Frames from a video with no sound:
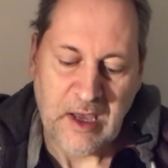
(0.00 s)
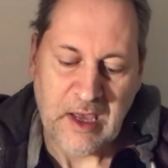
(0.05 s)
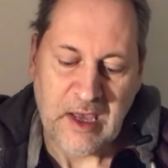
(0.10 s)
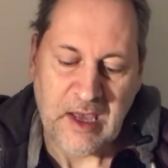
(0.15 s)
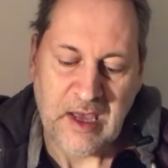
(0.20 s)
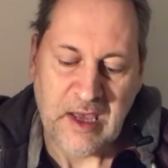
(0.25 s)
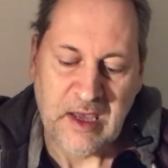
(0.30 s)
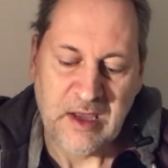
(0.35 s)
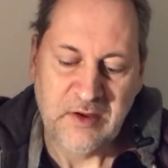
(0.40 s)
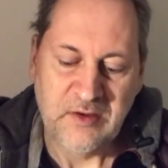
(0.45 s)

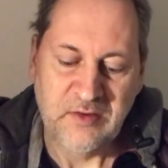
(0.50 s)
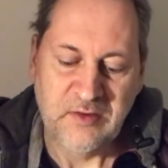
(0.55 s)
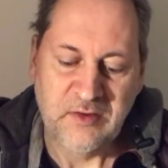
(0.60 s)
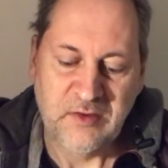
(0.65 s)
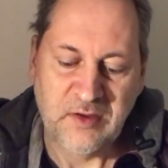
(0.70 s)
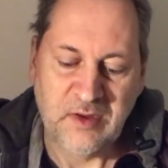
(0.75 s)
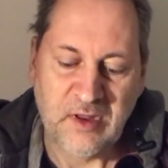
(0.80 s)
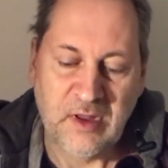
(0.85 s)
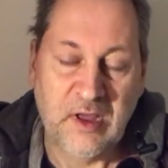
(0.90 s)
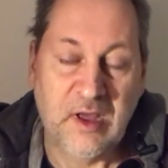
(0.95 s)
And
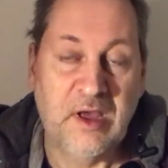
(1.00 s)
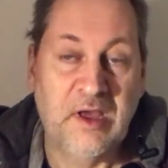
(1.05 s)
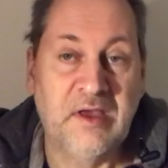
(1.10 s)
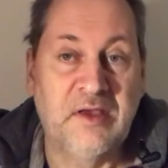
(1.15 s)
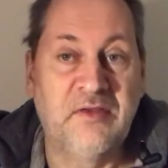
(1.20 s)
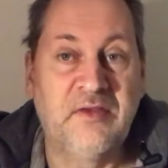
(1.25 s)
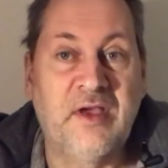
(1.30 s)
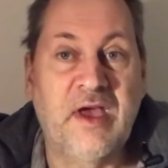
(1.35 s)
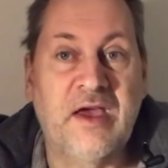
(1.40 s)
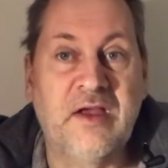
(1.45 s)

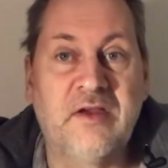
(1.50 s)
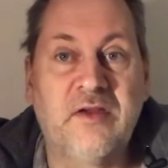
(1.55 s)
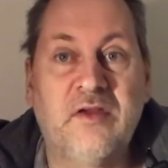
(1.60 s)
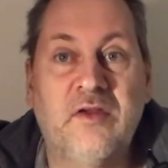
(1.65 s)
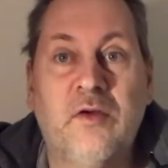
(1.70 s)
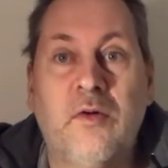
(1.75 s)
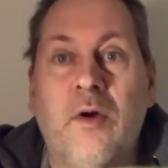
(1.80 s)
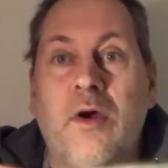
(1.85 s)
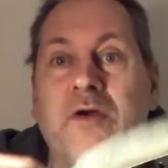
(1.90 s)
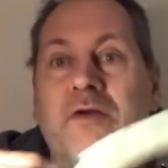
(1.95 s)
exact
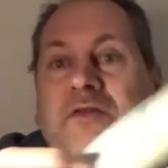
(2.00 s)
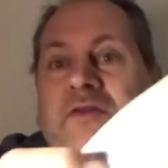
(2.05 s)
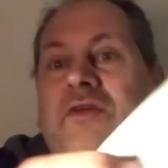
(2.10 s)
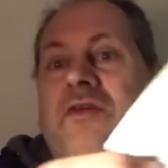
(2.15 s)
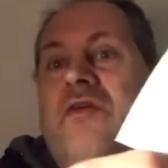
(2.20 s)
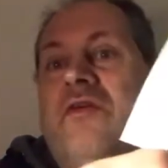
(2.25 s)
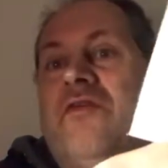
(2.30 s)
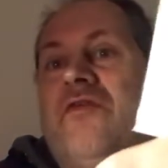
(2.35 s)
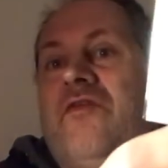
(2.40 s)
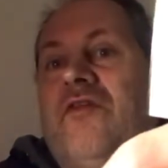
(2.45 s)
quote
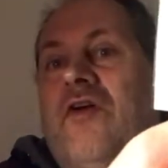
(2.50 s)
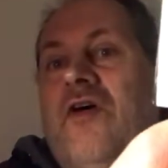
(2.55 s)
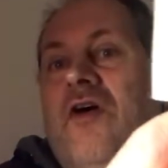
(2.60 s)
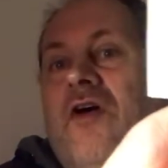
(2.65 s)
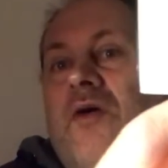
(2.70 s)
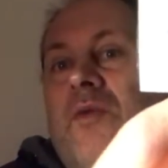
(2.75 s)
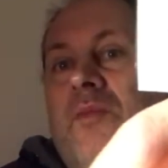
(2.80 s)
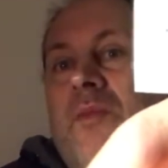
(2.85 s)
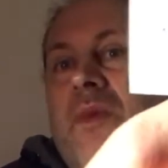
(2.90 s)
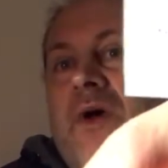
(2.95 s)

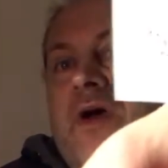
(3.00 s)
from